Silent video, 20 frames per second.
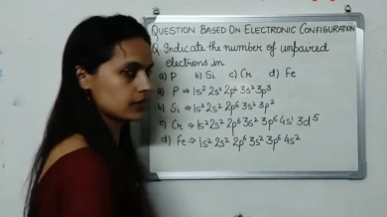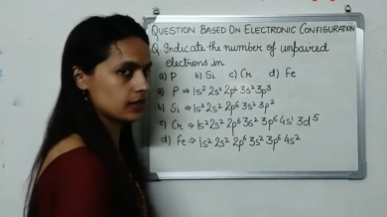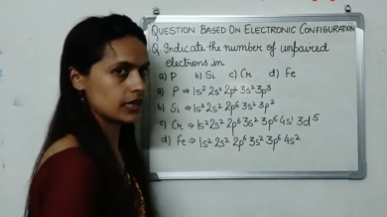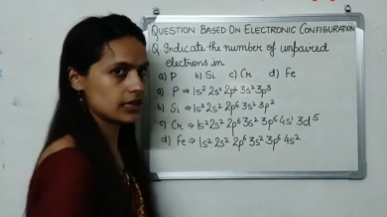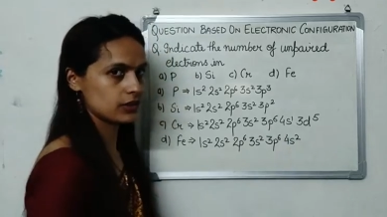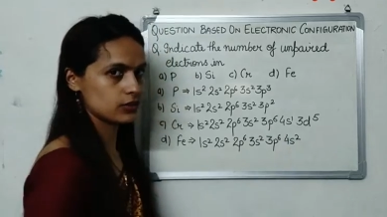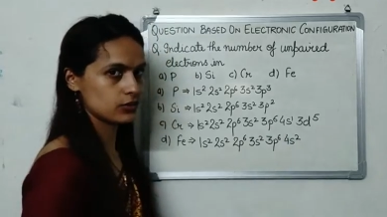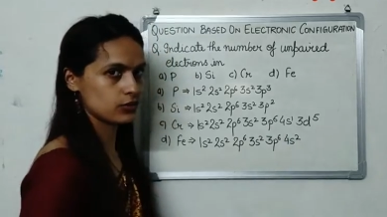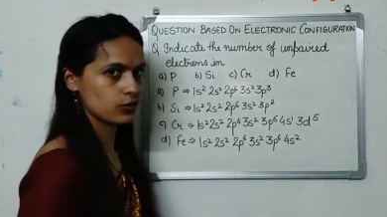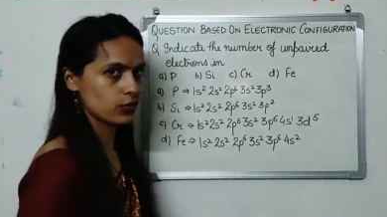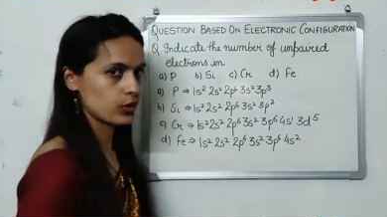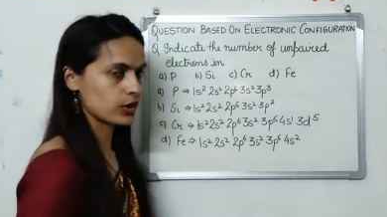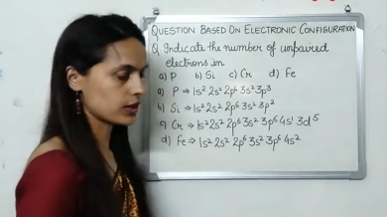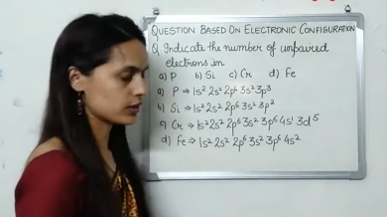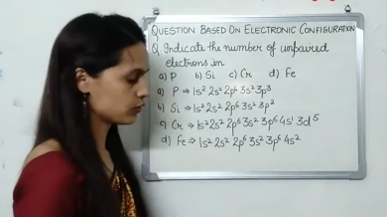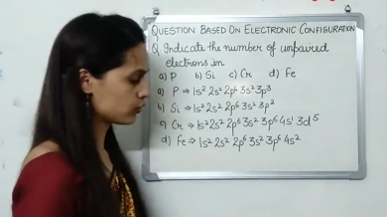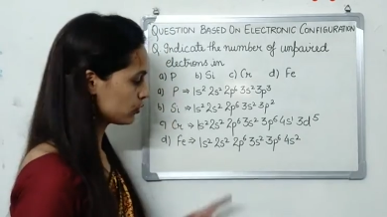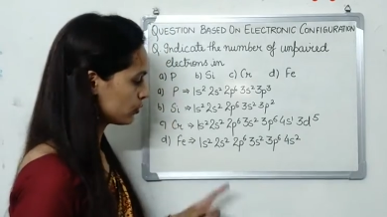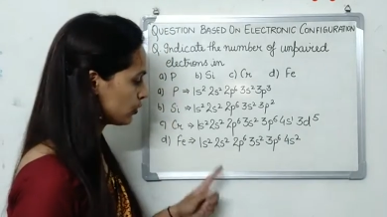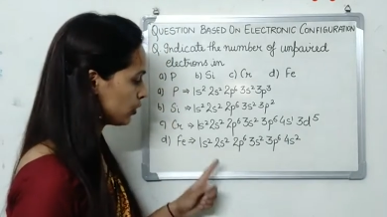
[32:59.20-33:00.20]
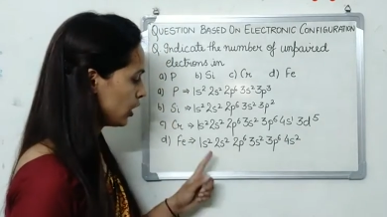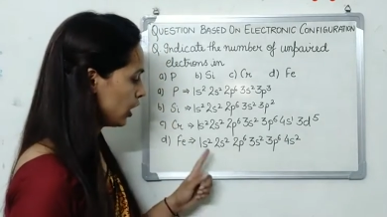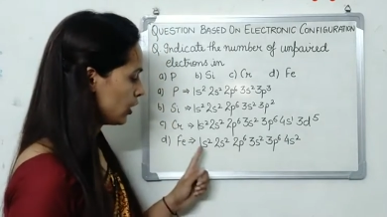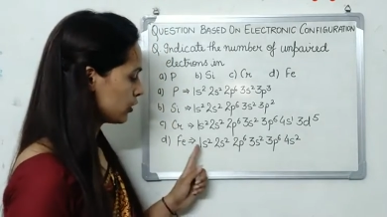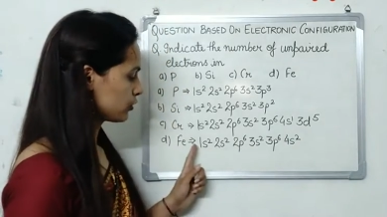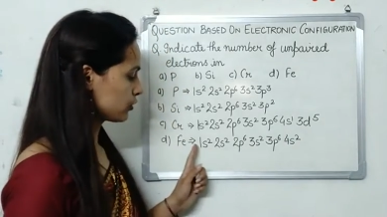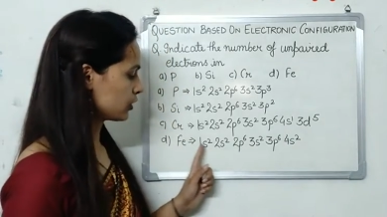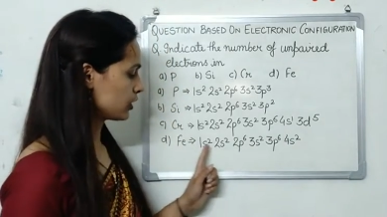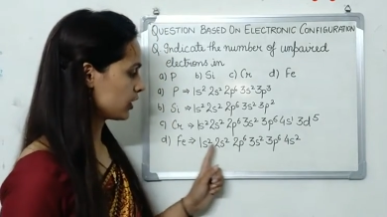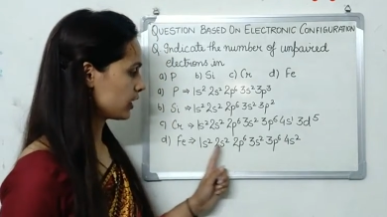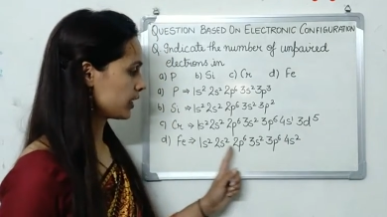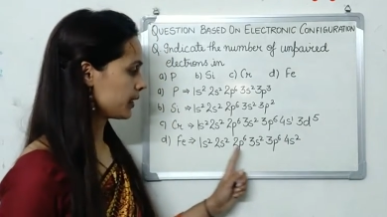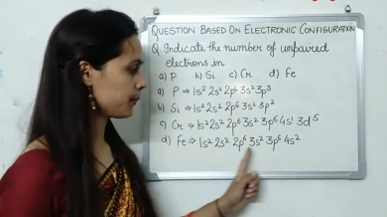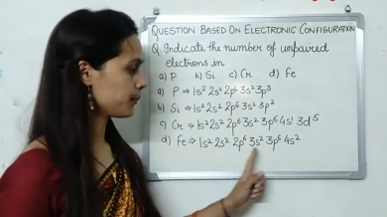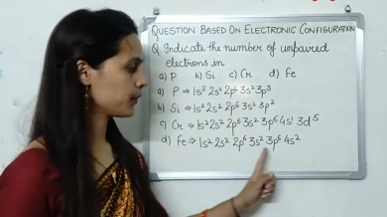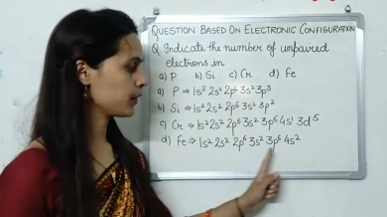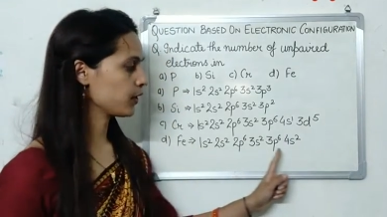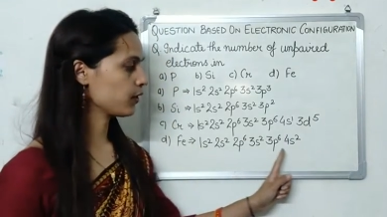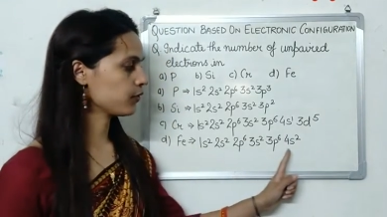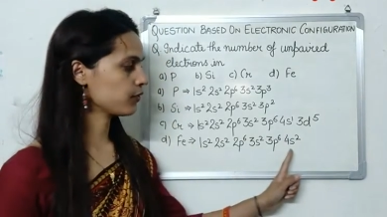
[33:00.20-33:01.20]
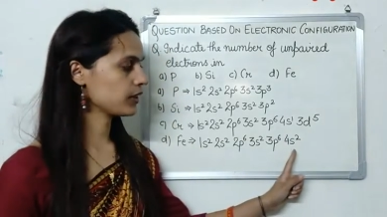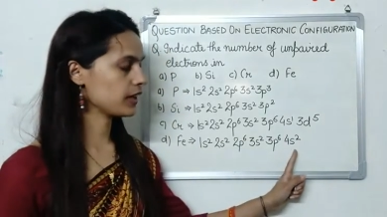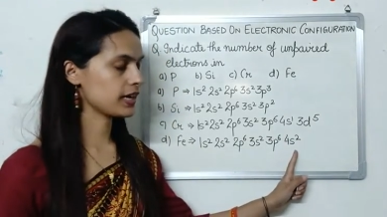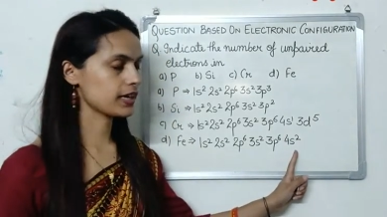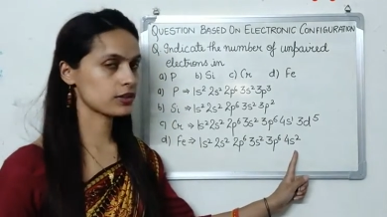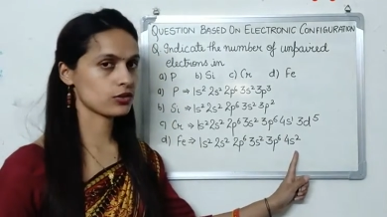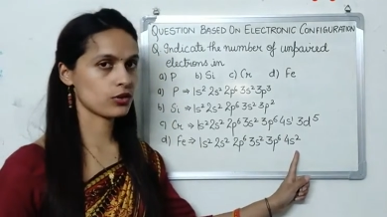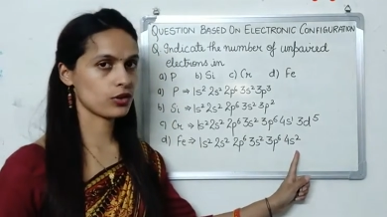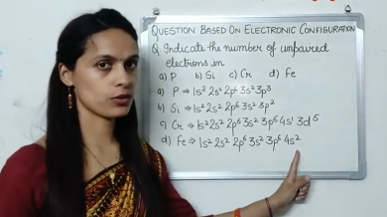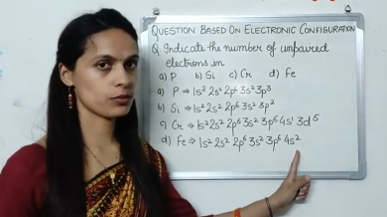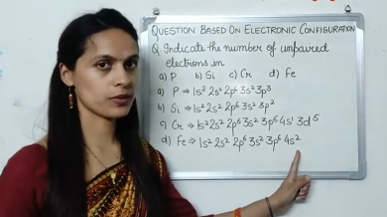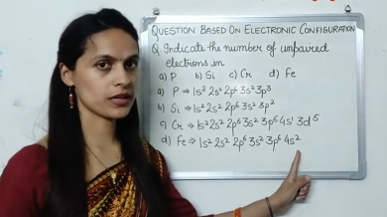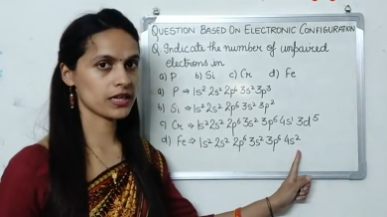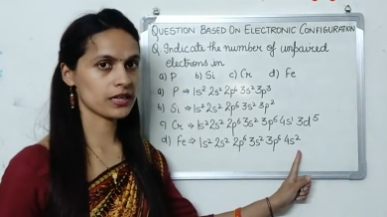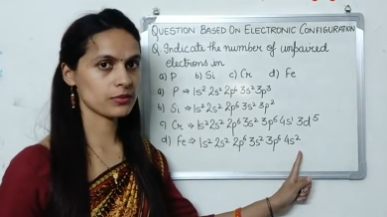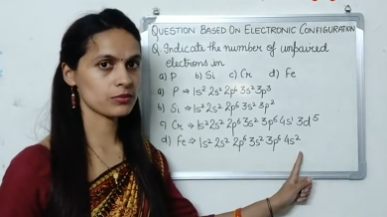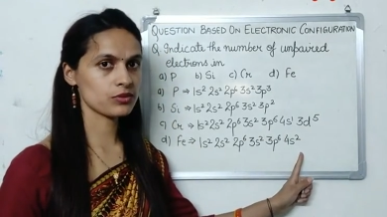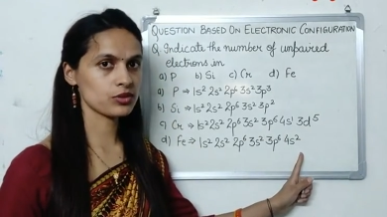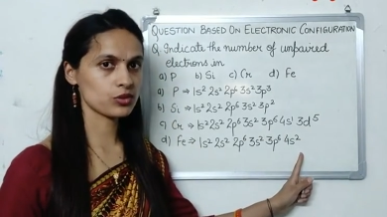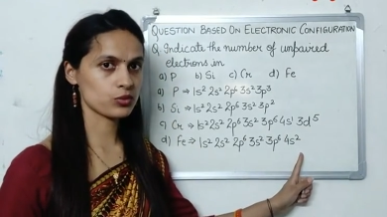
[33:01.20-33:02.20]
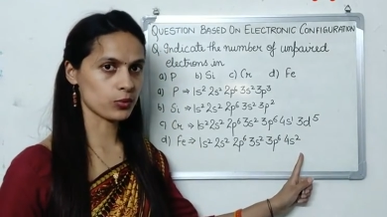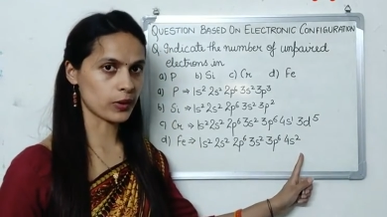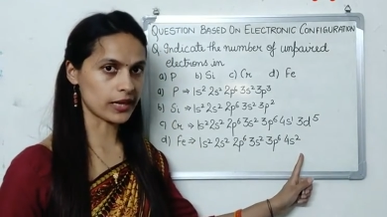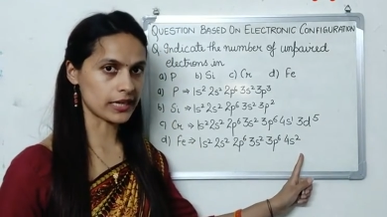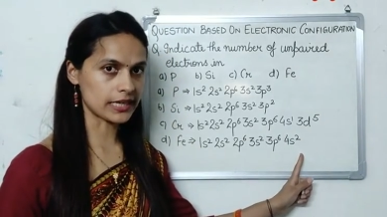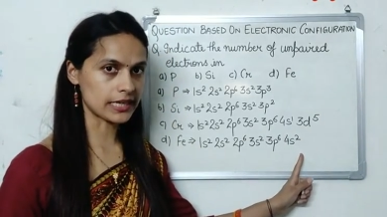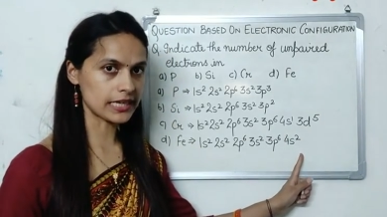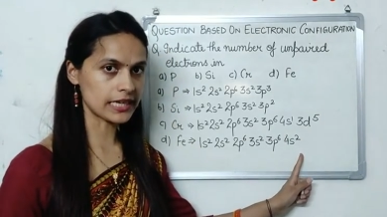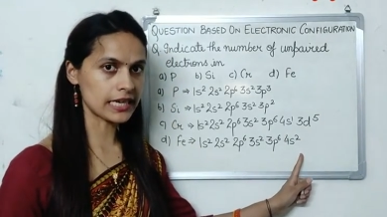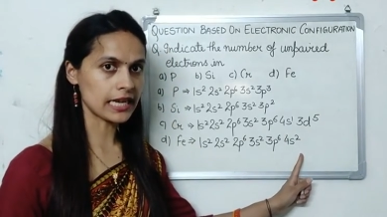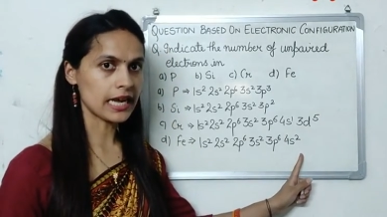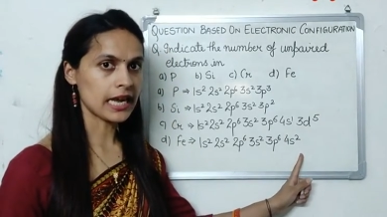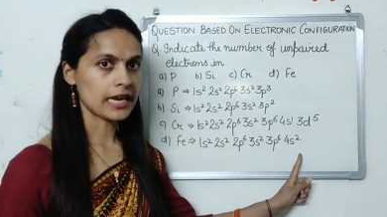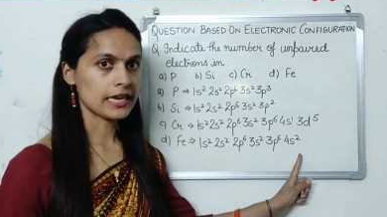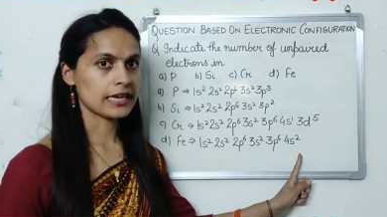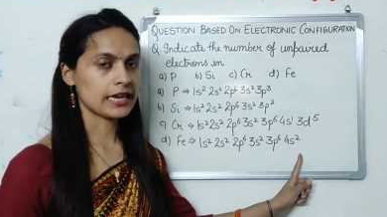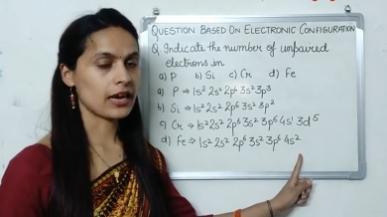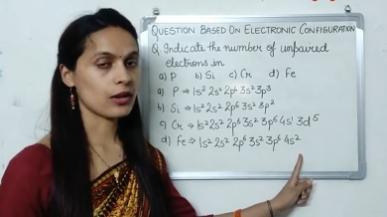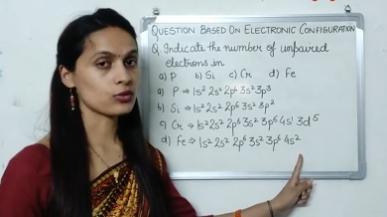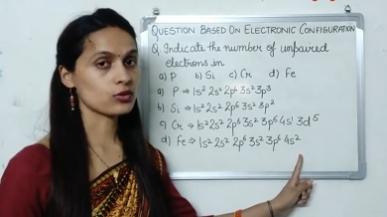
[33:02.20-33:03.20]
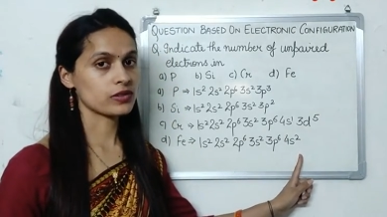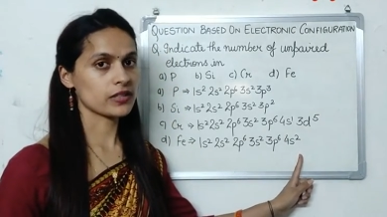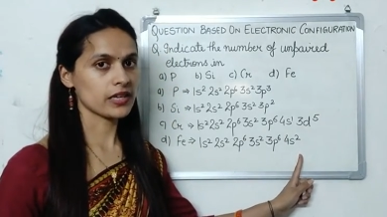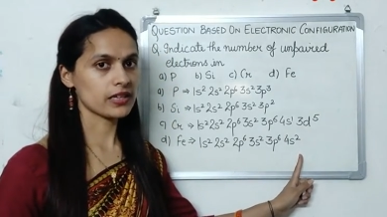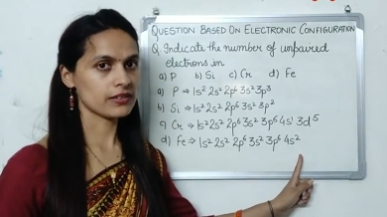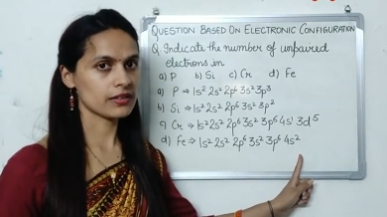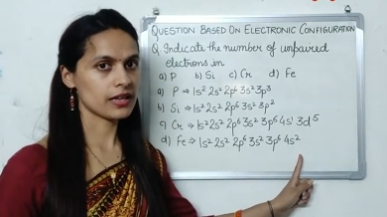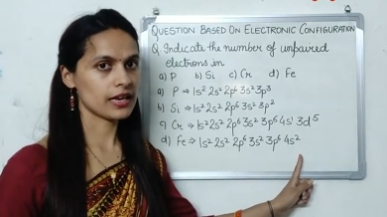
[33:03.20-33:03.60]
that is 4s2. So the number of electron becomes 20. Now 6